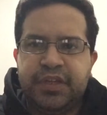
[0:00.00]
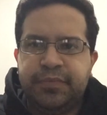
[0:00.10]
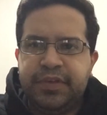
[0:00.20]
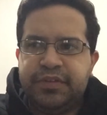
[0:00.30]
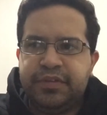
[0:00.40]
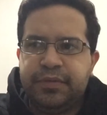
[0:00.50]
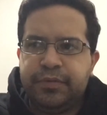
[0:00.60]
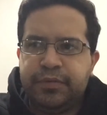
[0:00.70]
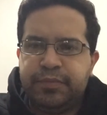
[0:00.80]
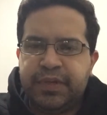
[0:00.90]
come into
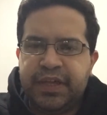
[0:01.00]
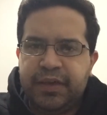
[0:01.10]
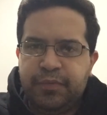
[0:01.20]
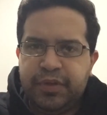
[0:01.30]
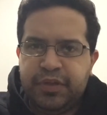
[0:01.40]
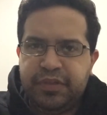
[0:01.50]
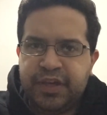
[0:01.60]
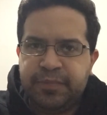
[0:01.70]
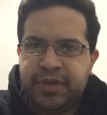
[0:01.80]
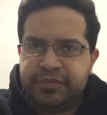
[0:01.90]
play when you
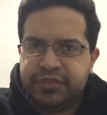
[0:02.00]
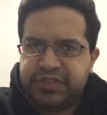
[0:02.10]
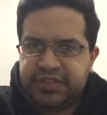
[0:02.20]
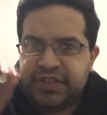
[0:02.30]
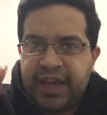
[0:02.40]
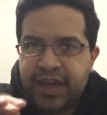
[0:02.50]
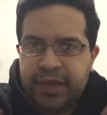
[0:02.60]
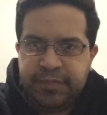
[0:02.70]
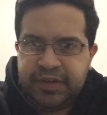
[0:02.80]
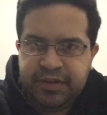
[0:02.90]
think about just
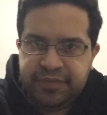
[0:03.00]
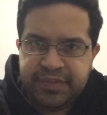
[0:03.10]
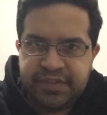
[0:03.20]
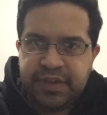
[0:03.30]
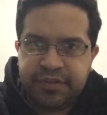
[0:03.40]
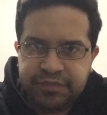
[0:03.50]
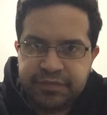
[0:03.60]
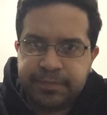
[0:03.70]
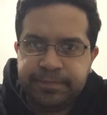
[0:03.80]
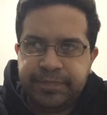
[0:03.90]
time in and of itself
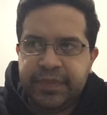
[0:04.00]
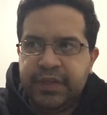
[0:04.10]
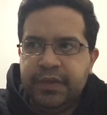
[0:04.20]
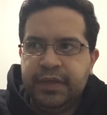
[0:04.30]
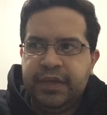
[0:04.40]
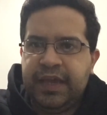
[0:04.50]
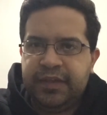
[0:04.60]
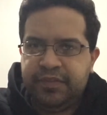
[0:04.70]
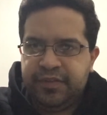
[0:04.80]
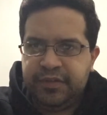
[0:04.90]

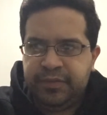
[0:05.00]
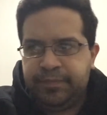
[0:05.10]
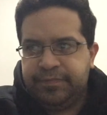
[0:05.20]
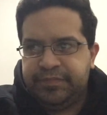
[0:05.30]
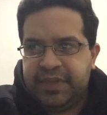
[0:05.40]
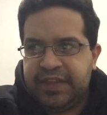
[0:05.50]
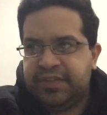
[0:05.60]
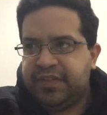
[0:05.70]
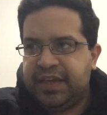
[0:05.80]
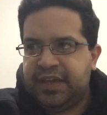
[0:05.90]
and the
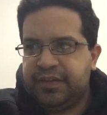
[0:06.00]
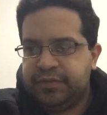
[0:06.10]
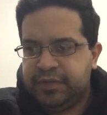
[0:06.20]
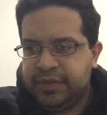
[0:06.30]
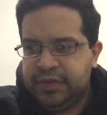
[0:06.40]
insane